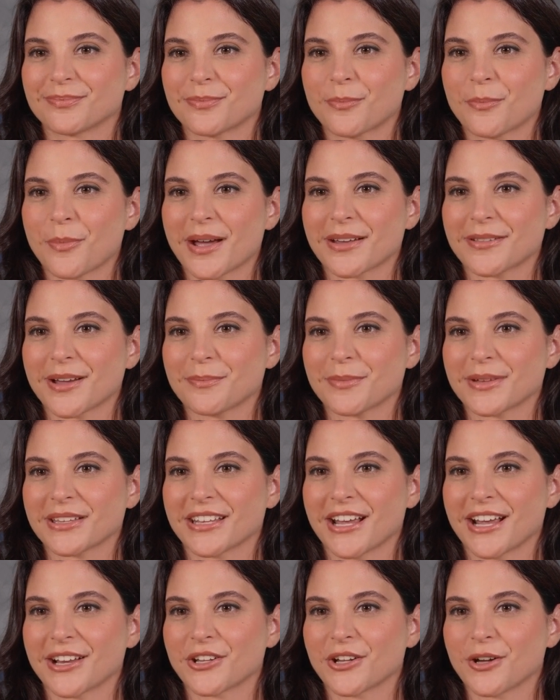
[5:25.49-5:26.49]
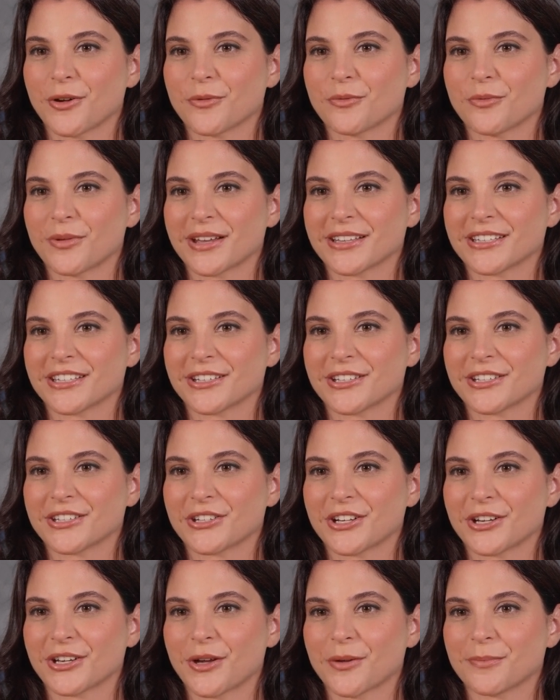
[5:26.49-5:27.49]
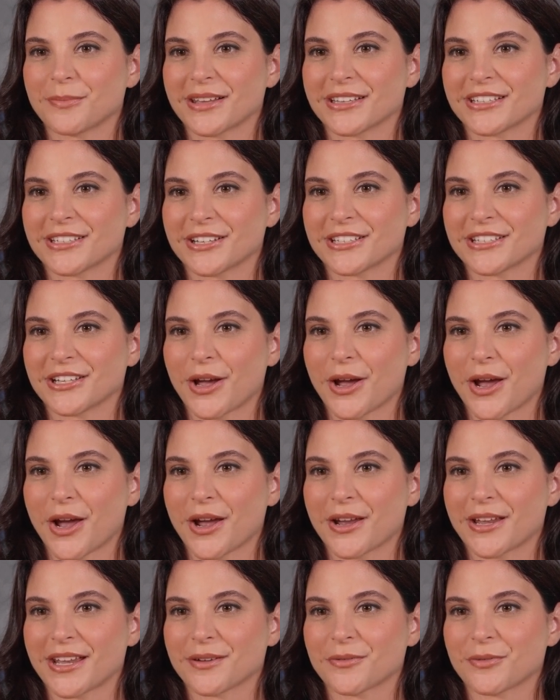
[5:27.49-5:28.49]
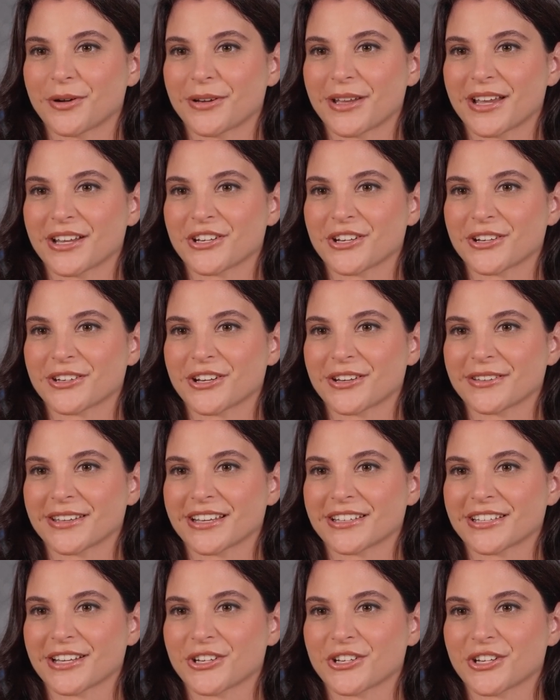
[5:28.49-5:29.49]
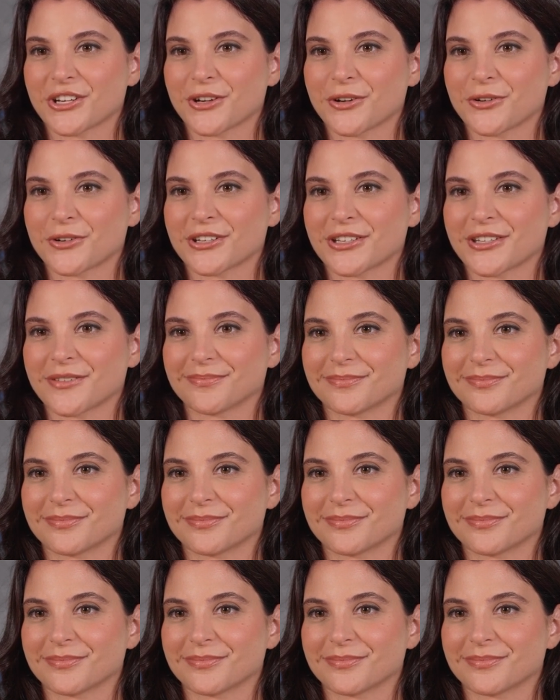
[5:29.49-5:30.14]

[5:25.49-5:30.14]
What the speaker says: what the potential risks to your business are in relation to these issues.